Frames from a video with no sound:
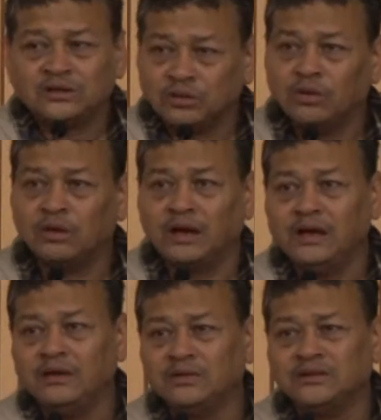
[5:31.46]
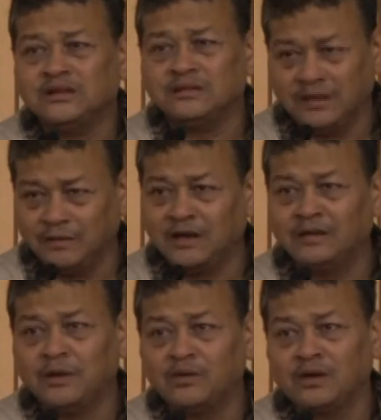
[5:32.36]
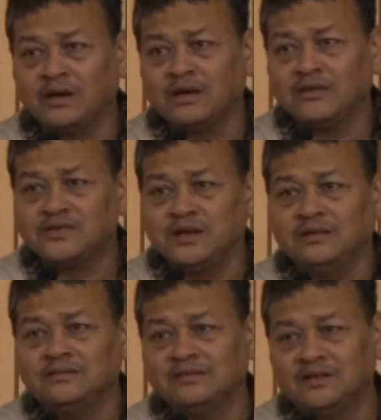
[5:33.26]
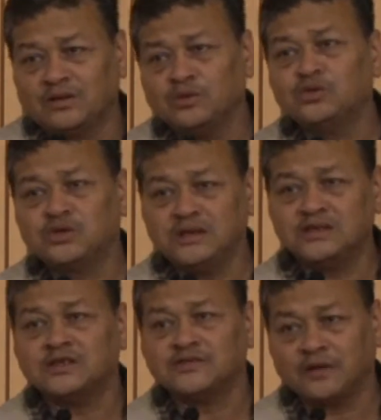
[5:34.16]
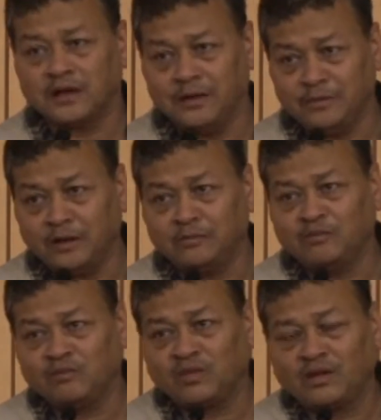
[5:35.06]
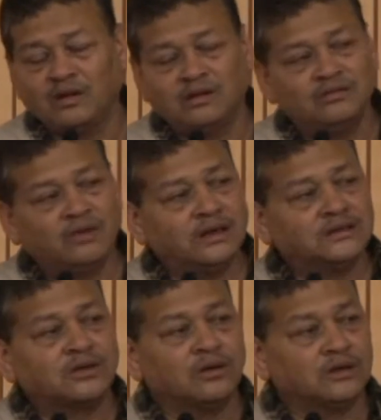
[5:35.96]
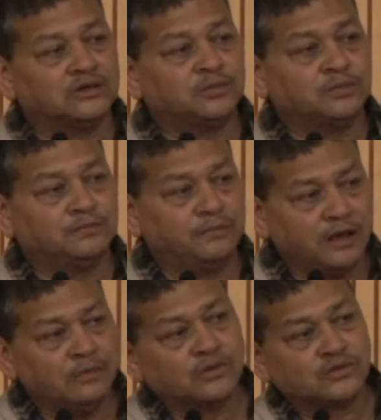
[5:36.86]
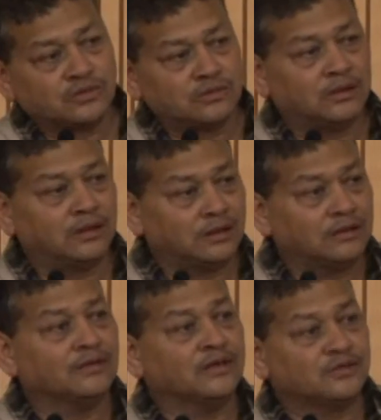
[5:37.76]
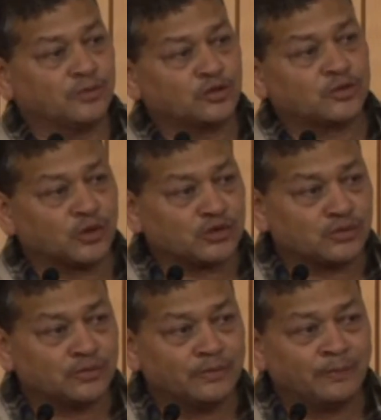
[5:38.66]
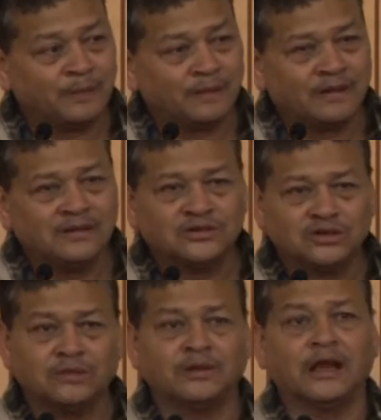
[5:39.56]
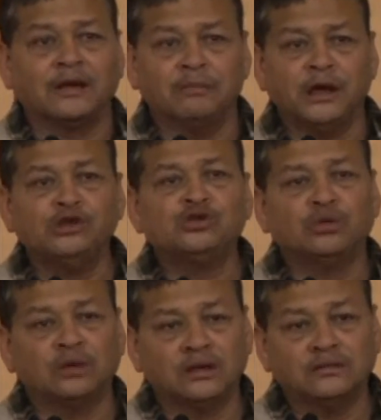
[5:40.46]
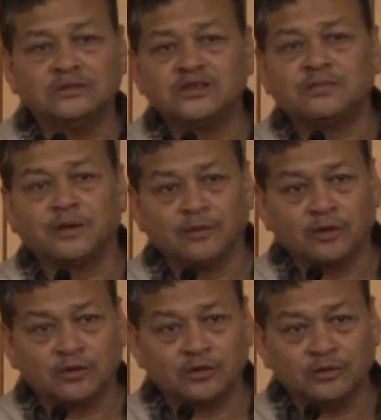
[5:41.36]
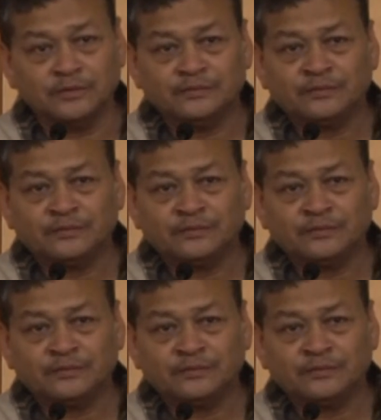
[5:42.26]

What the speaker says: So the whole idea was in Himalayan mountaineering kind of scene, there are 2 seasons for climbing. One is called as pre-monsoon and another one is post-monsoon. So something like May, June and September, October.